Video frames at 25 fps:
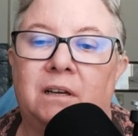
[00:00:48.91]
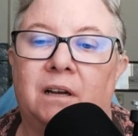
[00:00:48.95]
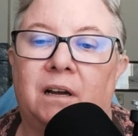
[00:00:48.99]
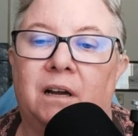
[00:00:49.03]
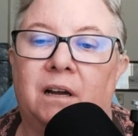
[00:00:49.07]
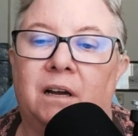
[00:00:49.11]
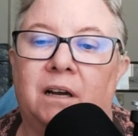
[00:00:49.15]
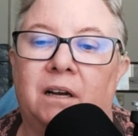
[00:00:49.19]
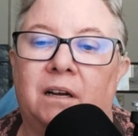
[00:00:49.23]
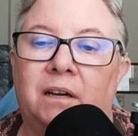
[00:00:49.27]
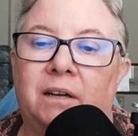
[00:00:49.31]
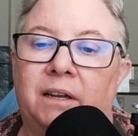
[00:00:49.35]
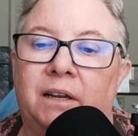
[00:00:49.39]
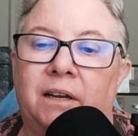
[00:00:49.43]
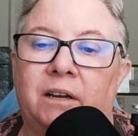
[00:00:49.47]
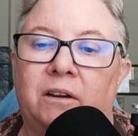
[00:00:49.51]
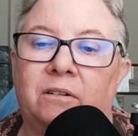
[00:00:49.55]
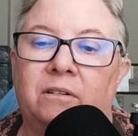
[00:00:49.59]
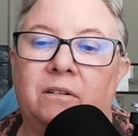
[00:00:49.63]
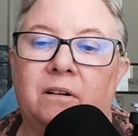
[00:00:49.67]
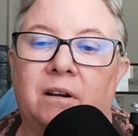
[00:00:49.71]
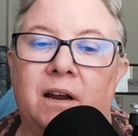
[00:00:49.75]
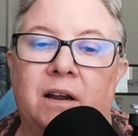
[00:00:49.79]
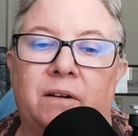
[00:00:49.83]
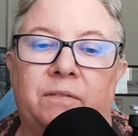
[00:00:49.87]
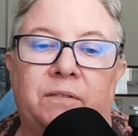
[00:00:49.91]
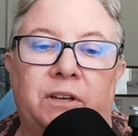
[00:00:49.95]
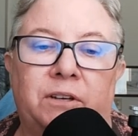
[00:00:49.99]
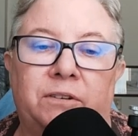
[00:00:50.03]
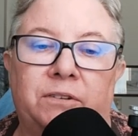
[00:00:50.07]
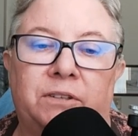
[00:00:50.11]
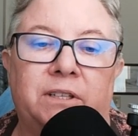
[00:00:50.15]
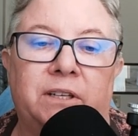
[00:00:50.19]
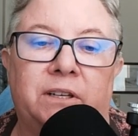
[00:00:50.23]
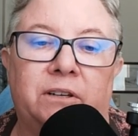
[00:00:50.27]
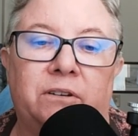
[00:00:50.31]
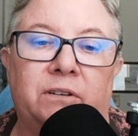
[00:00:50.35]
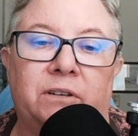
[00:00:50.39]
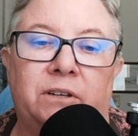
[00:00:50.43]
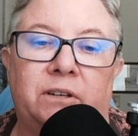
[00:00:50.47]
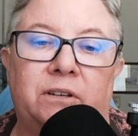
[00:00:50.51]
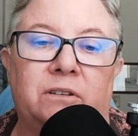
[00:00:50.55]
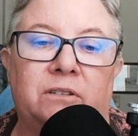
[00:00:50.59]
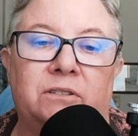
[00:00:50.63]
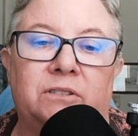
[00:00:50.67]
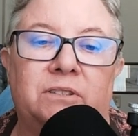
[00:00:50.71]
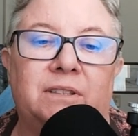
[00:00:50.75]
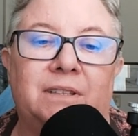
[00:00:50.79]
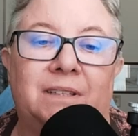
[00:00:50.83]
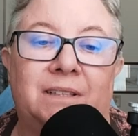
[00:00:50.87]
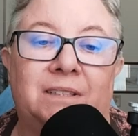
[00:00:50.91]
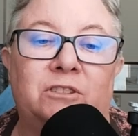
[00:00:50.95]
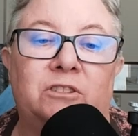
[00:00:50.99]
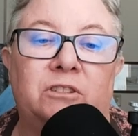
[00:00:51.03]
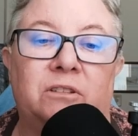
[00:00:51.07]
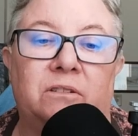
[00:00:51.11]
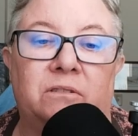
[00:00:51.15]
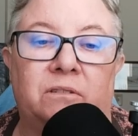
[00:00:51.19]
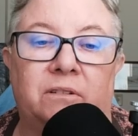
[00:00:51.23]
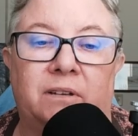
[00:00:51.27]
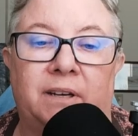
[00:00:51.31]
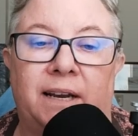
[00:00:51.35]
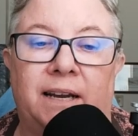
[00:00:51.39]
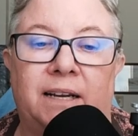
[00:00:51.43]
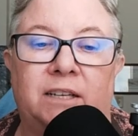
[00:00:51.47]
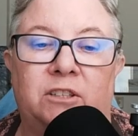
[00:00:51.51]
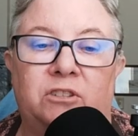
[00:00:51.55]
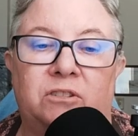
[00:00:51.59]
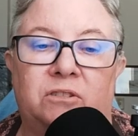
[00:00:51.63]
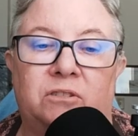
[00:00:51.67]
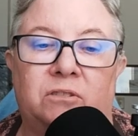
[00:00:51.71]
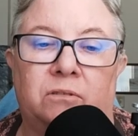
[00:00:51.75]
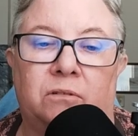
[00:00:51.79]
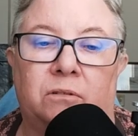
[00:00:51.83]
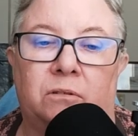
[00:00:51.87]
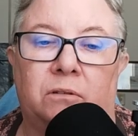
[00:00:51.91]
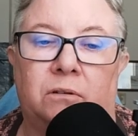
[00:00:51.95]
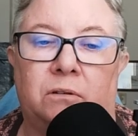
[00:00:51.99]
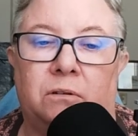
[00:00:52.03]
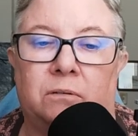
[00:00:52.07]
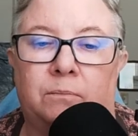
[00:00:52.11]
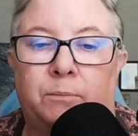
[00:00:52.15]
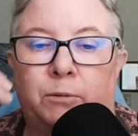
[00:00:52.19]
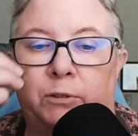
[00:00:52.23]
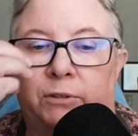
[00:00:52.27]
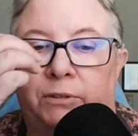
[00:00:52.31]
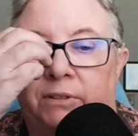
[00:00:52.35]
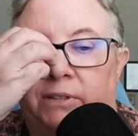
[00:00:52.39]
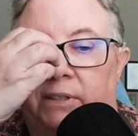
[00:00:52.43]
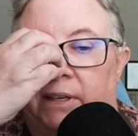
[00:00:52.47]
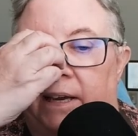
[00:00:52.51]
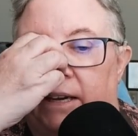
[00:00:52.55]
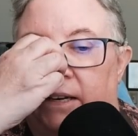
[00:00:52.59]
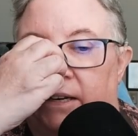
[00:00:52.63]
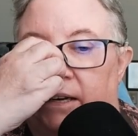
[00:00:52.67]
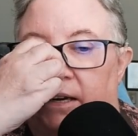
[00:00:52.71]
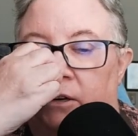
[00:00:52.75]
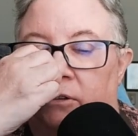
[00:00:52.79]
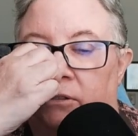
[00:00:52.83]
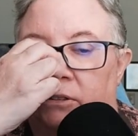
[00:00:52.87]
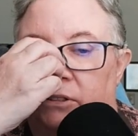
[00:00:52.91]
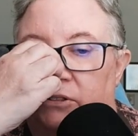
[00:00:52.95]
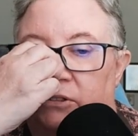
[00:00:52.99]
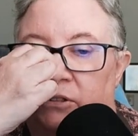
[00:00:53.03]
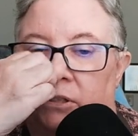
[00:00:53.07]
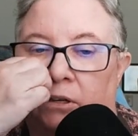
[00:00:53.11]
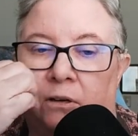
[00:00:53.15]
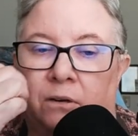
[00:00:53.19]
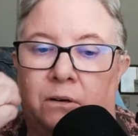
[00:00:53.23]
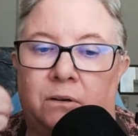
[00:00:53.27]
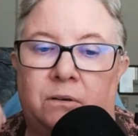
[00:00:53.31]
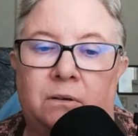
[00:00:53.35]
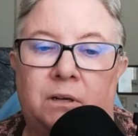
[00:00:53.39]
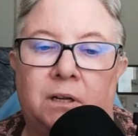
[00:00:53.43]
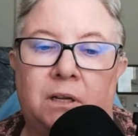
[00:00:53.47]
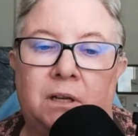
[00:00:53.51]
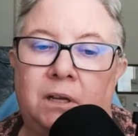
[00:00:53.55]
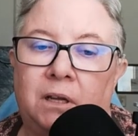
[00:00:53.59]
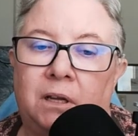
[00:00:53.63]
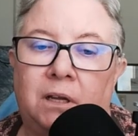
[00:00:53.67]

Uh, Aircraft Interiors International put that out, so